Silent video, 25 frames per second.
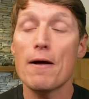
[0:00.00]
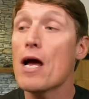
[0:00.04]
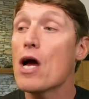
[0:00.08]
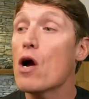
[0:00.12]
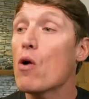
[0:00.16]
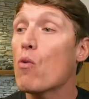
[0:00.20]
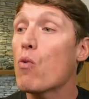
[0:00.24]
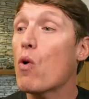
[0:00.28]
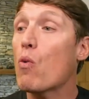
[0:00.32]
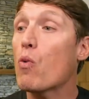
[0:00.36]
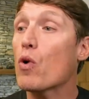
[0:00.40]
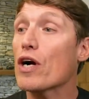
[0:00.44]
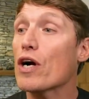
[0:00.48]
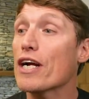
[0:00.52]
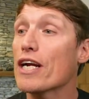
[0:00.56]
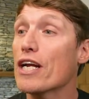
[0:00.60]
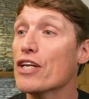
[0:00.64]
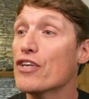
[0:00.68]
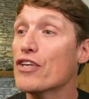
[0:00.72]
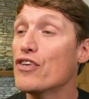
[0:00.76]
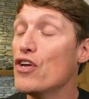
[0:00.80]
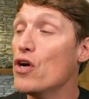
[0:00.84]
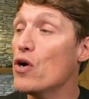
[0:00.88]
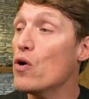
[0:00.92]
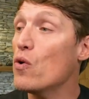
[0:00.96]
what we're going to
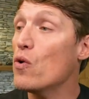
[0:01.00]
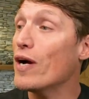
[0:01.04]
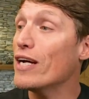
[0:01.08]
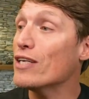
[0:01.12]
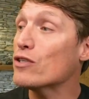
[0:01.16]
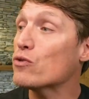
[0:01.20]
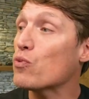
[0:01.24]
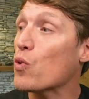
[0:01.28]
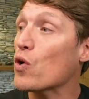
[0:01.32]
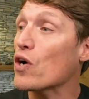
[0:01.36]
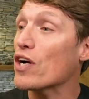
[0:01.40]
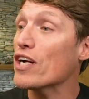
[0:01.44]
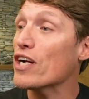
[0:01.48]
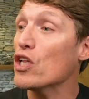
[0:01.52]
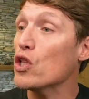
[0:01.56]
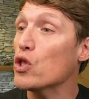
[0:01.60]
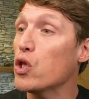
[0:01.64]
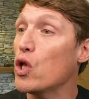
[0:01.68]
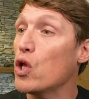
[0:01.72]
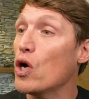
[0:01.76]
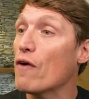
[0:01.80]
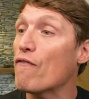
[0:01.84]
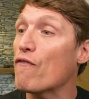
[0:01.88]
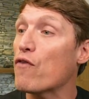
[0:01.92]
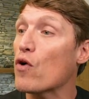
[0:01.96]
do is we're going to
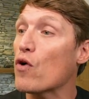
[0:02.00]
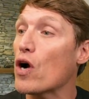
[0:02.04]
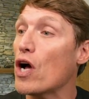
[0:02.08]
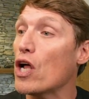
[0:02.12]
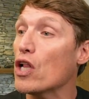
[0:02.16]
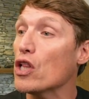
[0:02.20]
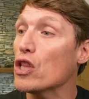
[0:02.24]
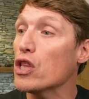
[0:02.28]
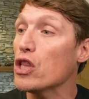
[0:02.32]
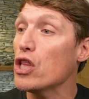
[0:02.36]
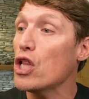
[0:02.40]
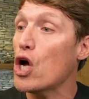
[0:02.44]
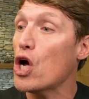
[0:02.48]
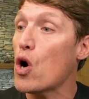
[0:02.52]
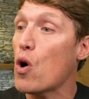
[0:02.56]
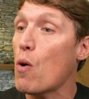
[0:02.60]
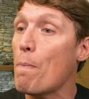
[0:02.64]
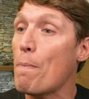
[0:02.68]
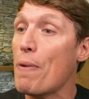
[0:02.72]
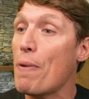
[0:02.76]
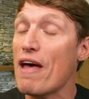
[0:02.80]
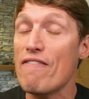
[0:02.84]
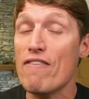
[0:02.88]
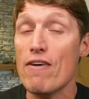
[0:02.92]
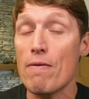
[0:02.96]
look for a low
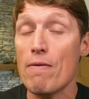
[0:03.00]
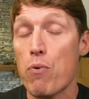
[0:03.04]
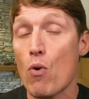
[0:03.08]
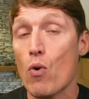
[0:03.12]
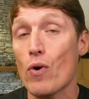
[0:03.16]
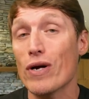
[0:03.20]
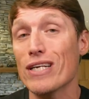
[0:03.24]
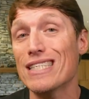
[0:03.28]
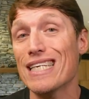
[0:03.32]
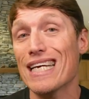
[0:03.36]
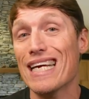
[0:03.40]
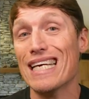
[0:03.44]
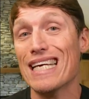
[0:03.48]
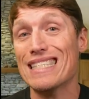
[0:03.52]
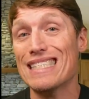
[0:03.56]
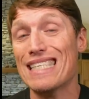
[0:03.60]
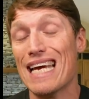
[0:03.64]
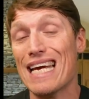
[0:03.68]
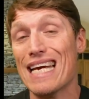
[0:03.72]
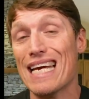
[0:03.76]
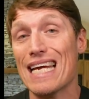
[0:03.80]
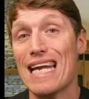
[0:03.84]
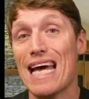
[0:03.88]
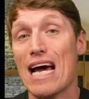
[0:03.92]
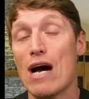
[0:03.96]
pivot point to get
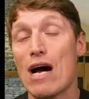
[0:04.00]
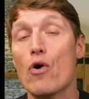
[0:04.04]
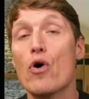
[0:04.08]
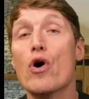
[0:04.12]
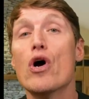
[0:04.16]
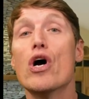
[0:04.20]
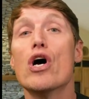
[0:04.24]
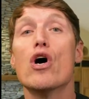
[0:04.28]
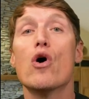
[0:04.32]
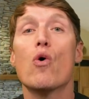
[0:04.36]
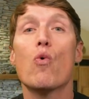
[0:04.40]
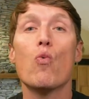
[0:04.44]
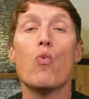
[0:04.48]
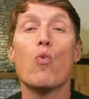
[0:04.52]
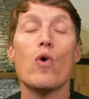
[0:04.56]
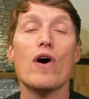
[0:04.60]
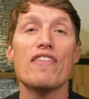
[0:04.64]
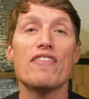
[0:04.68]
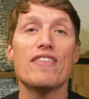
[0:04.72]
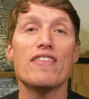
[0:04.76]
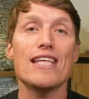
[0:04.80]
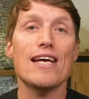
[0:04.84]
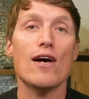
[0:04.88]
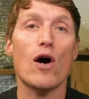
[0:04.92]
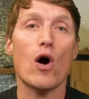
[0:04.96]
taken out with
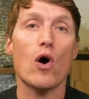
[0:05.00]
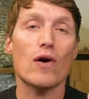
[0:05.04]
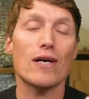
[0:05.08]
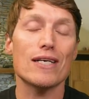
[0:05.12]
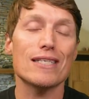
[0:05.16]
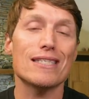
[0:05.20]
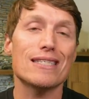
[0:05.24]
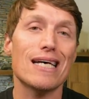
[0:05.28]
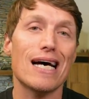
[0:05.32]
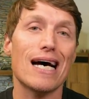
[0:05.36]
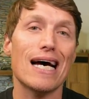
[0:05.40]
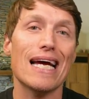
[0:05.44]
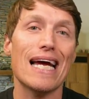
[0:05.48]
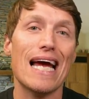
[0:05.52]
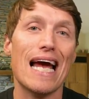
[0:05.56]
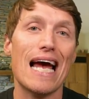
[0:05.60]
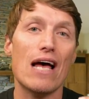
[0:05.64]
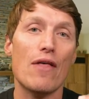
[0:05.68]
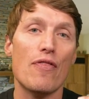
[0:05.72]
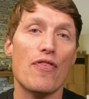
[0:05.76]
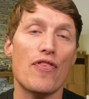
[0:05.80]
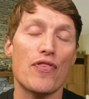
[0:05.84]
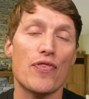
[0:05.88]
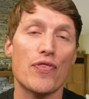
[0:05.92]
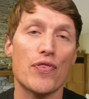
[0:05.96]
the RSI
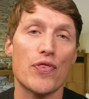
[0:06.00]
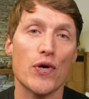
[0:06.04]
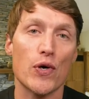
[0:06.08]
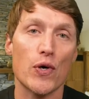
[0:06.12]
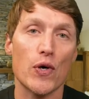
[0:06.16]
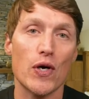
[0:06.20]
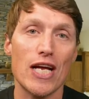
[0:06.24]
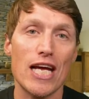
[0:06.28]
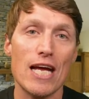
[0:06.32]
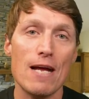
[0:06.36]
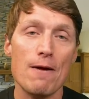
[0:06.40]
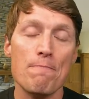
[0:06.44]
at 30.